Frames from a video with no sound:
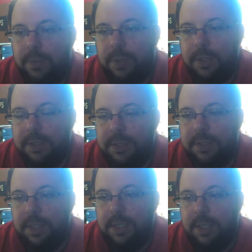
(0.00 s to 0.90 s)

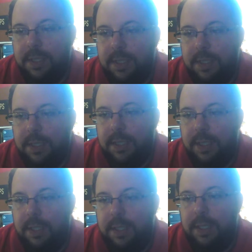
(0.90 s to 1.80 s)
was
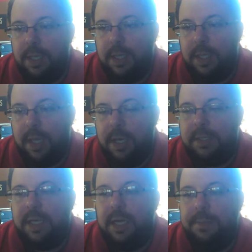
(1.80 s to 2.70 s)
a lot
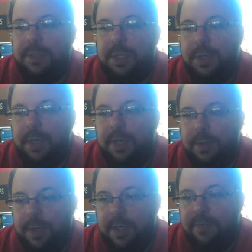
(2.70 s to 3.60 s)
of times during
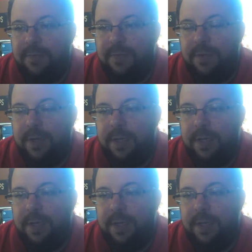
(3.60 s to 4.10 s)
grief,